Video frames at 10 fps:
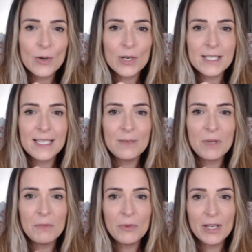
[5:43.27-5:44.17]
quarantine
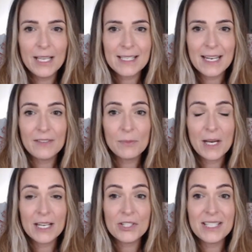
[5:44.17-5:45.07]
made me realize that I have a
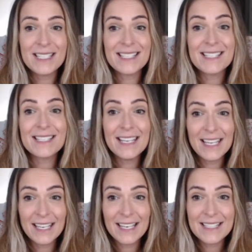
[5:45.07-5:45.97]
passion to
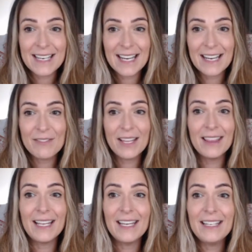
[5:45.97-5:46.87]
sing and to have the
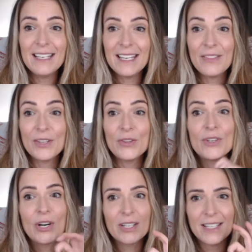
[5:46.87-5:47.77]
light in the
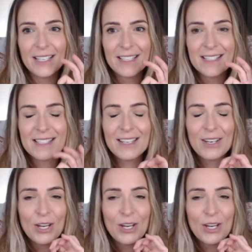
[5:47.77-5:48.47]
darkness.